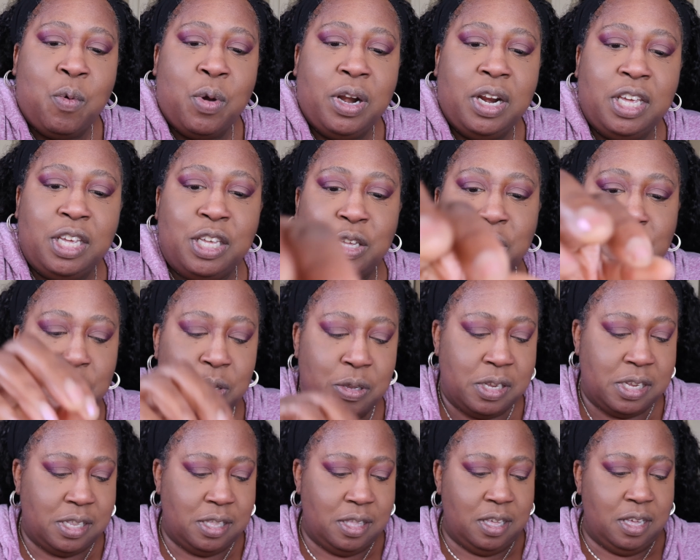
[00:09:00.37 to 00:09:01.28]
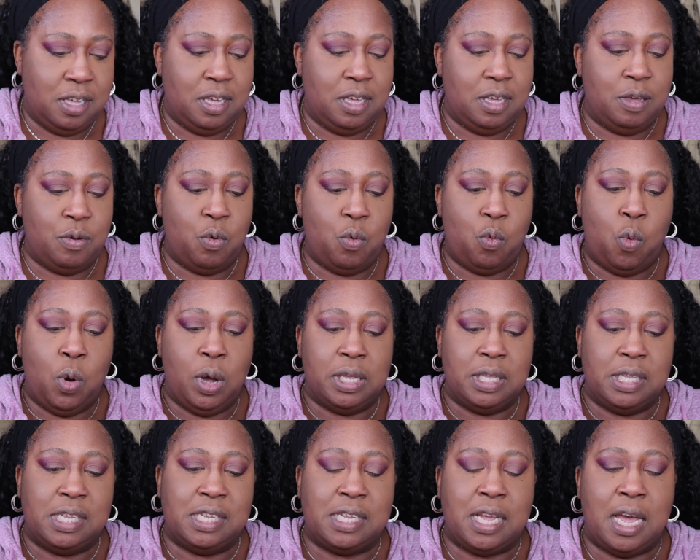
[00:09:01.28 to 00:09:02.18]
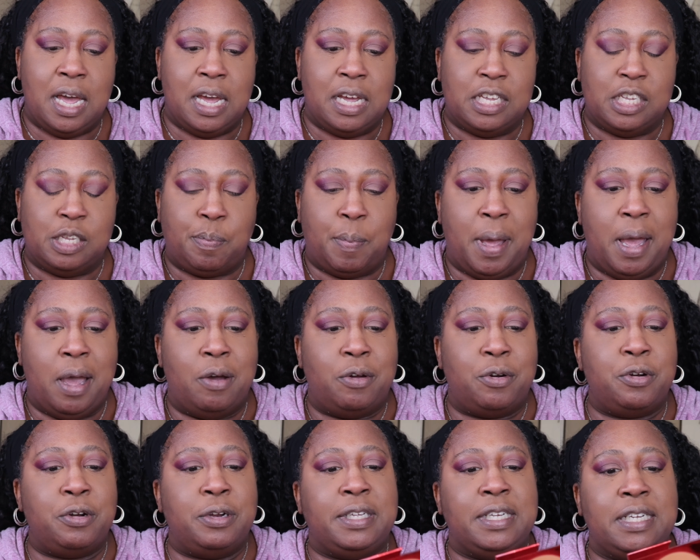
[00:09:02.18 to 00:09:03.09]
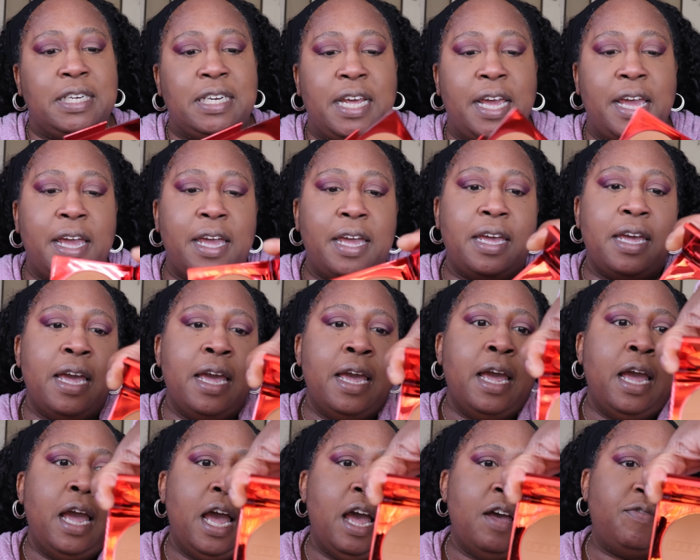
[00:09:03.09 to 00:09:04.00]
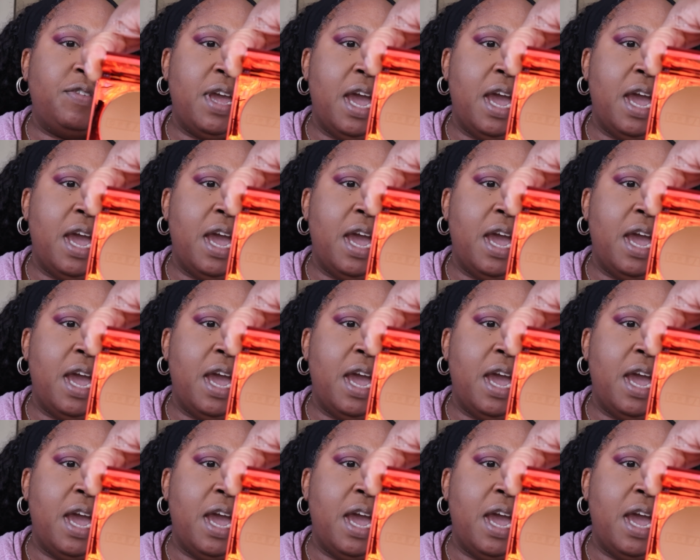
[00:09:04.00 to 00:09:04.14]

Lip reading: want to use the One Size powder today. I've